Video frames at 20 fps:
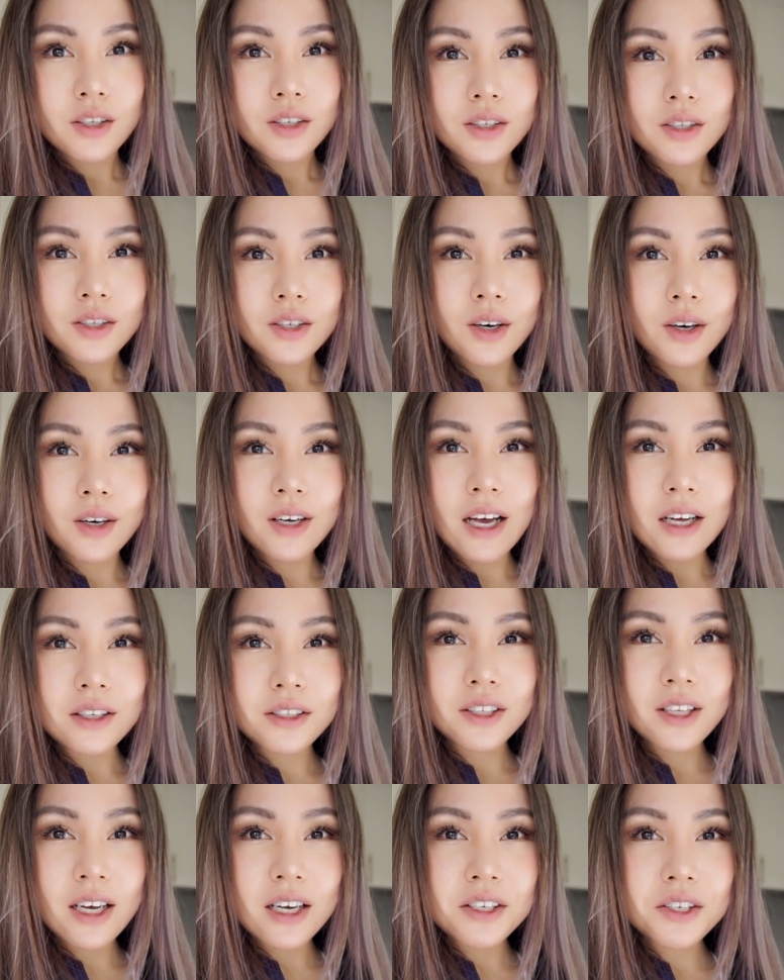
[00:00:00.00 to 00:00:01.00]
So yeah,
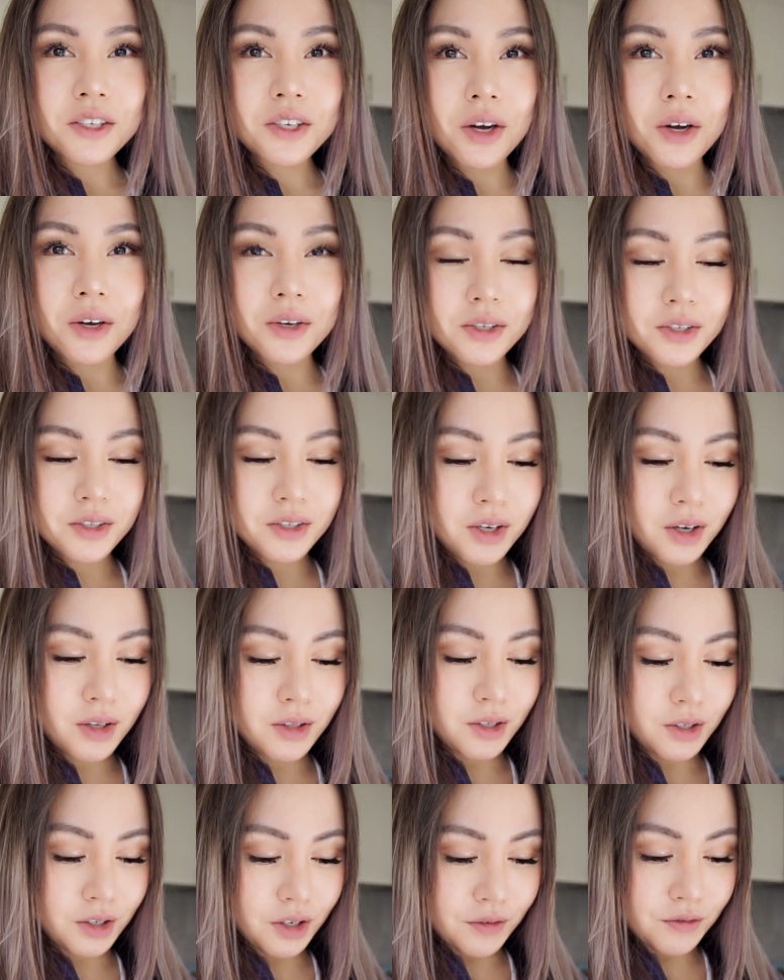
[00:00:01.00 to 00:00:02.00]
today's toast don't
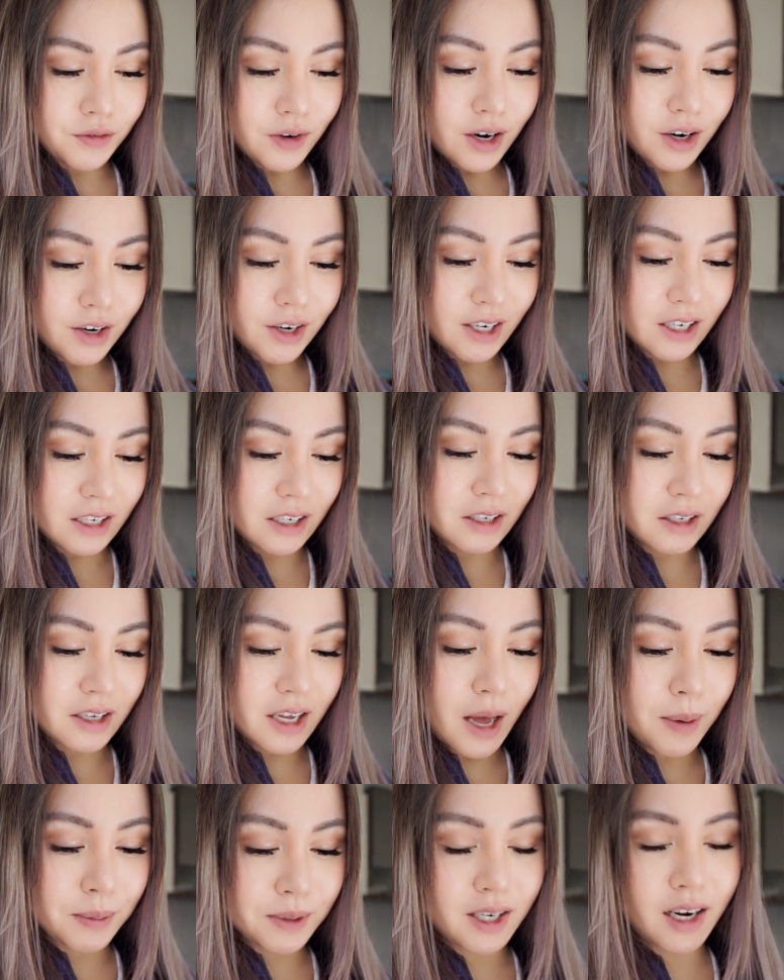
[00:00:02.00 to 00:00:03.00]
look very
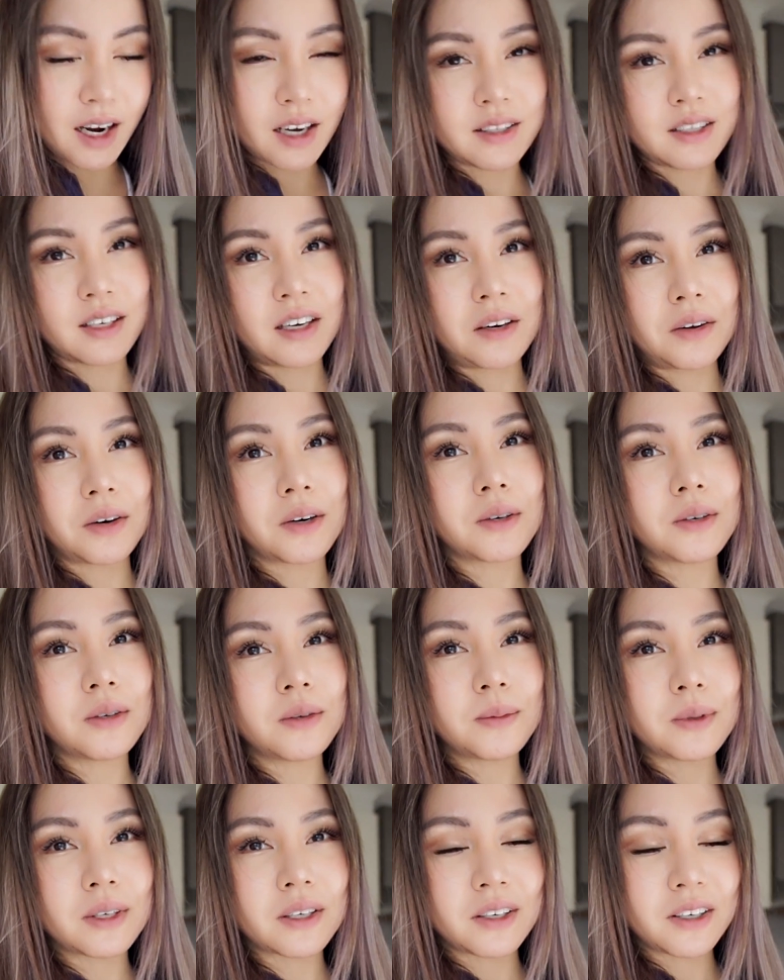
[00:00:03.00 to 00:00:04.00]
appetizing at all
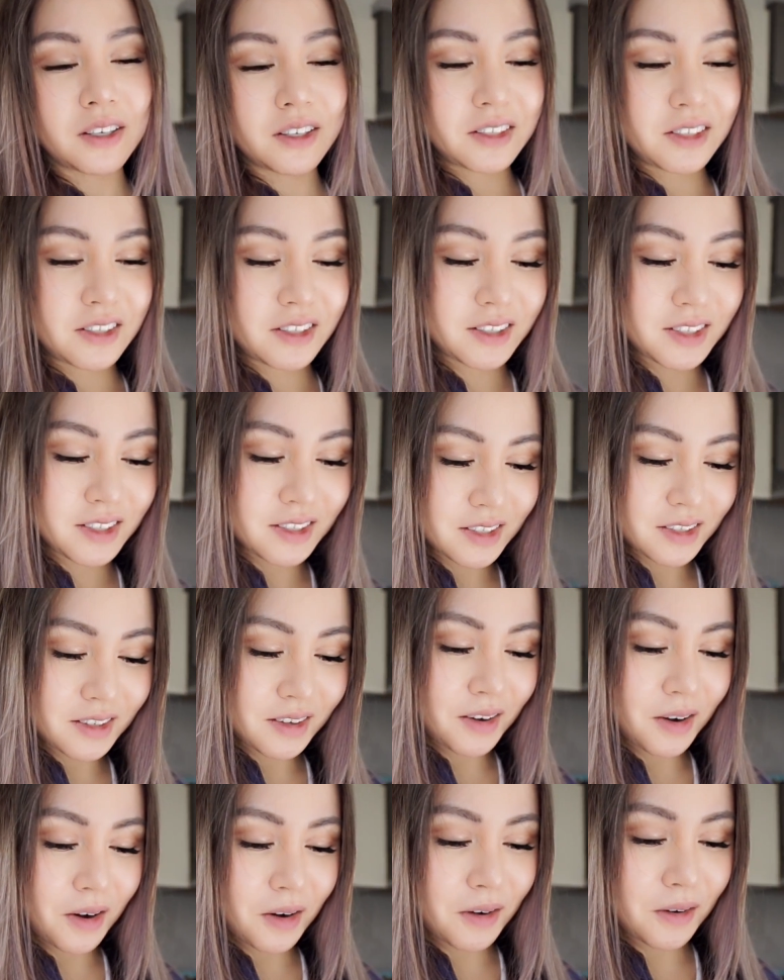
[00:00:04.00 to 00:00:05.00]
because
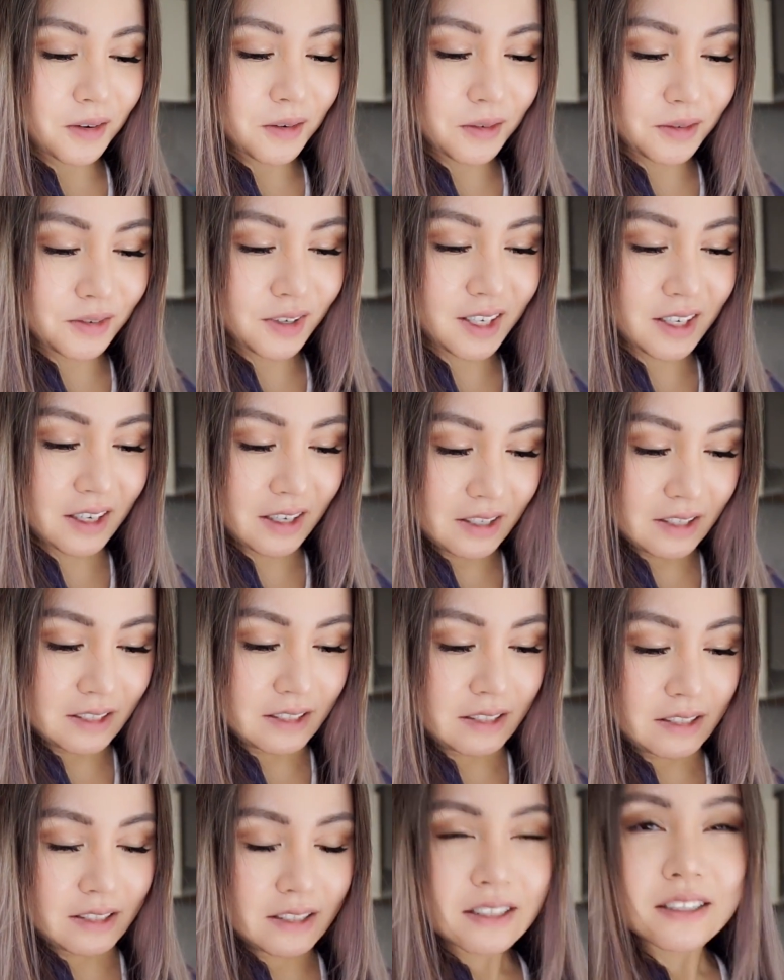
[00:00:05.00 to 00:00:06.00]
of
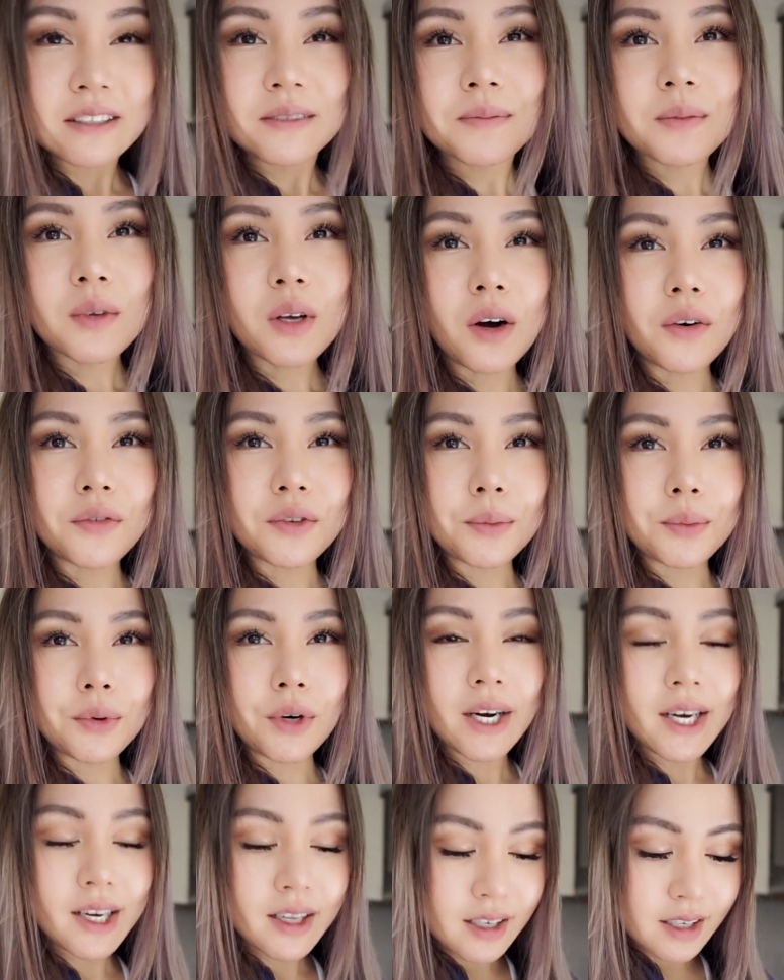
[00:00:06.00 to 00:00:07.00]
the
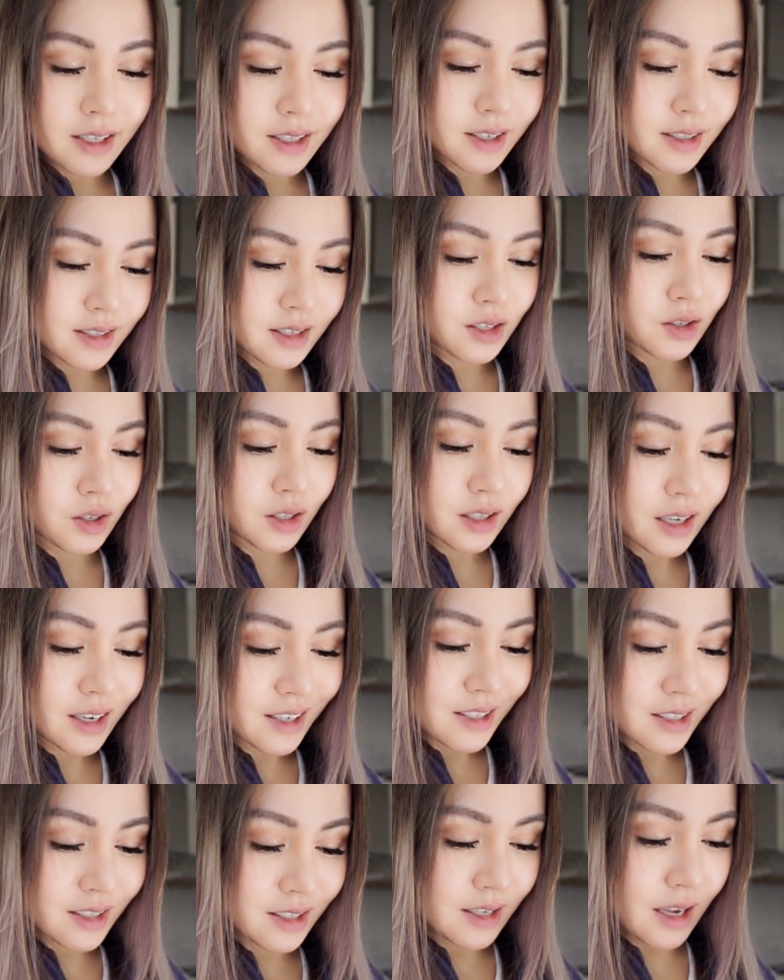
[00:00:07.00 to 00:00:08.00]
bread. It doesn't look
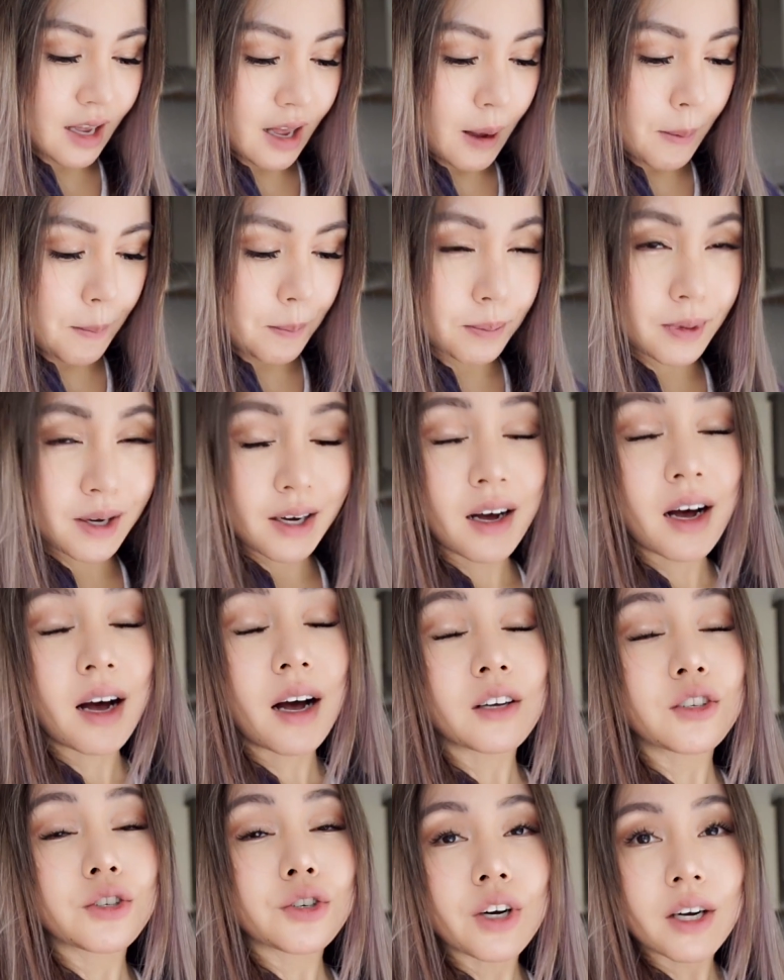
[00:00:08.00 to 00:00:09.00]
nice, but
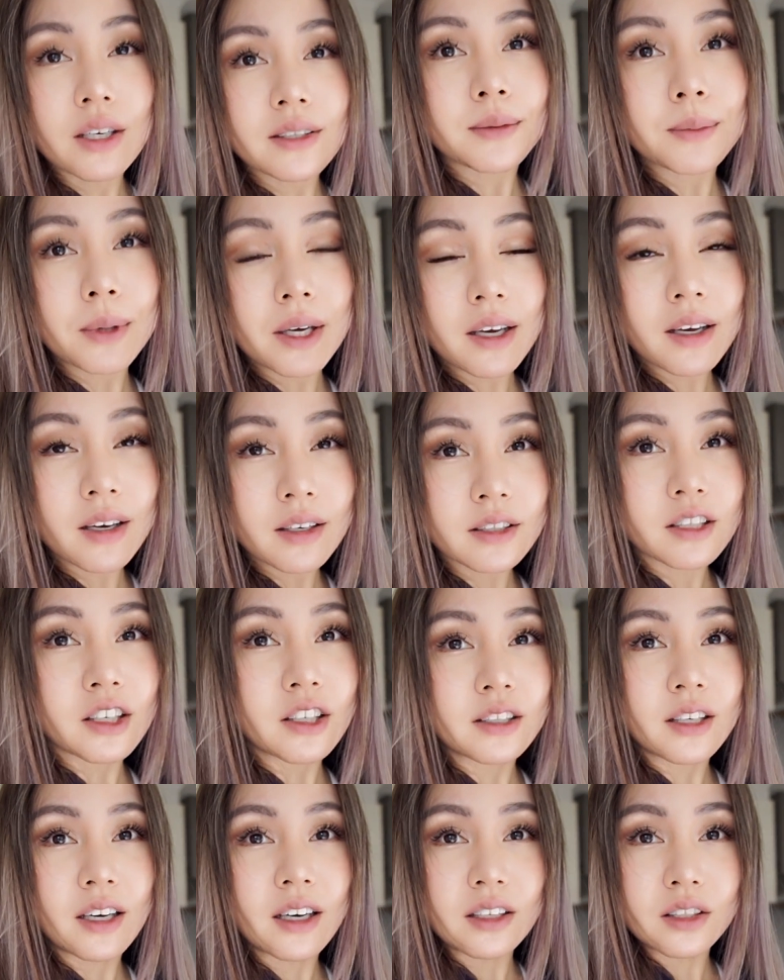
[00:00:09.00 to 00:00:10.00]
trust me, it's
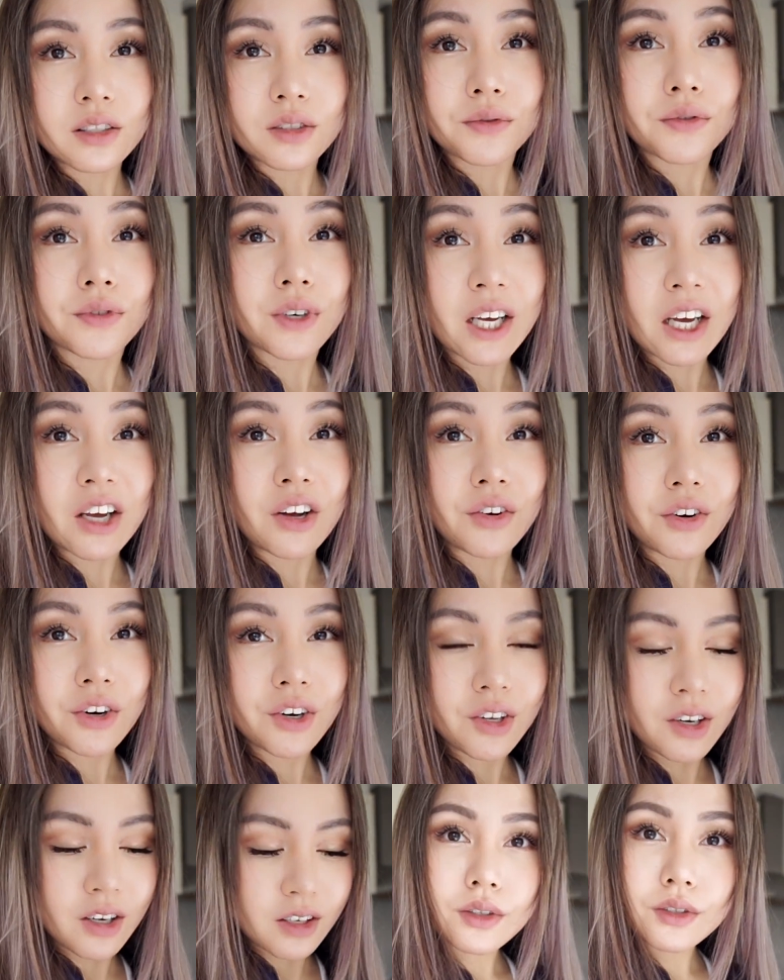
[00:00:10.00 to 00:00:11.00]
gonna taste freaking
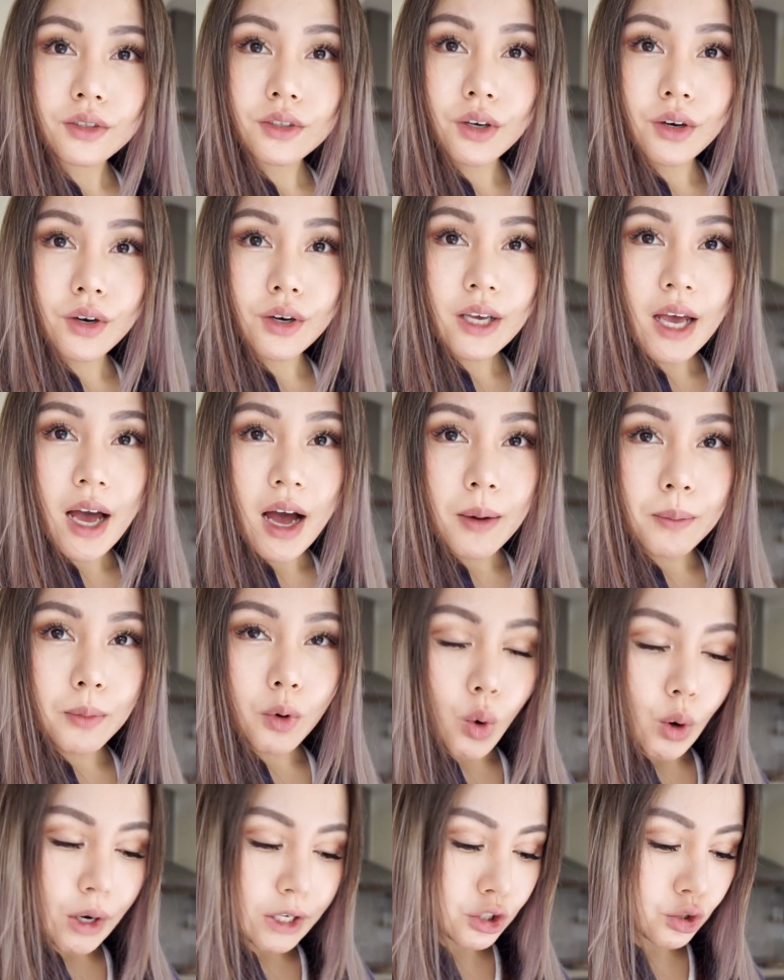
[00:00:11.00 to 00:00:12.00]
good. So yeah, I'm
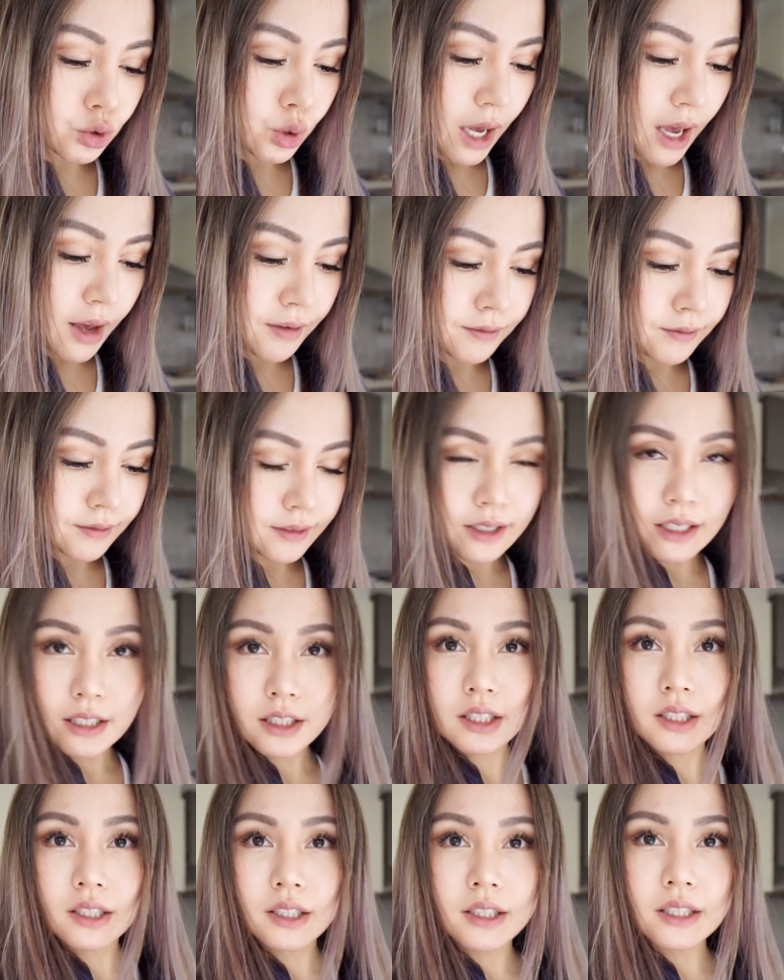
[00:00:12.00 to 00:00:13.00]
going to have
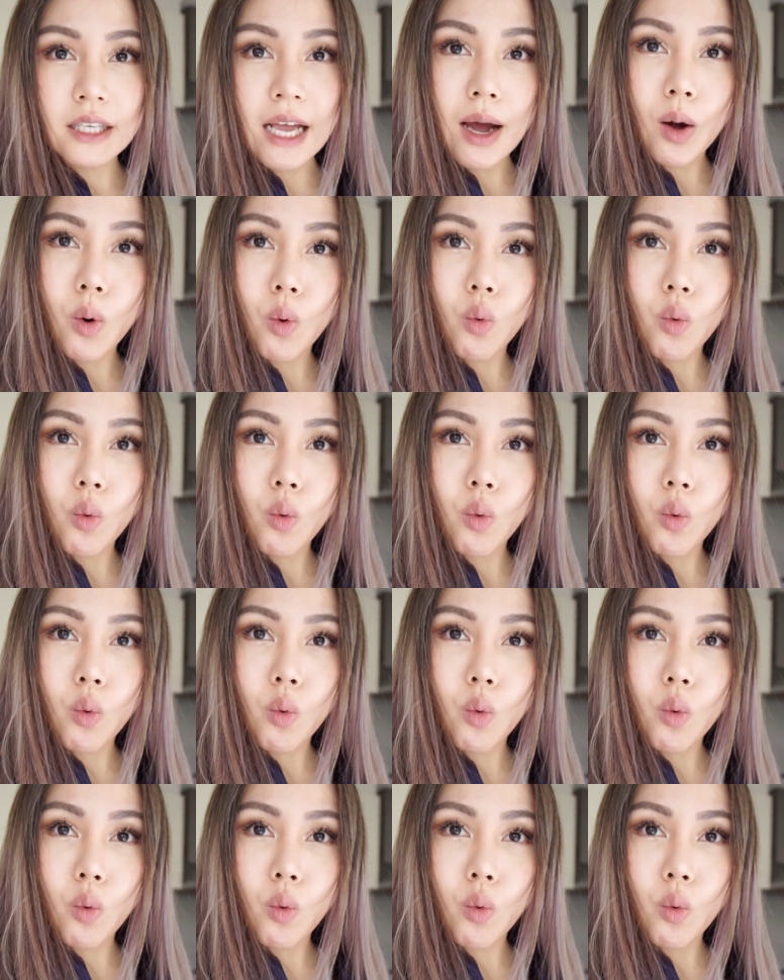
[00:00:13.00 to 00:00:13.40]
this now.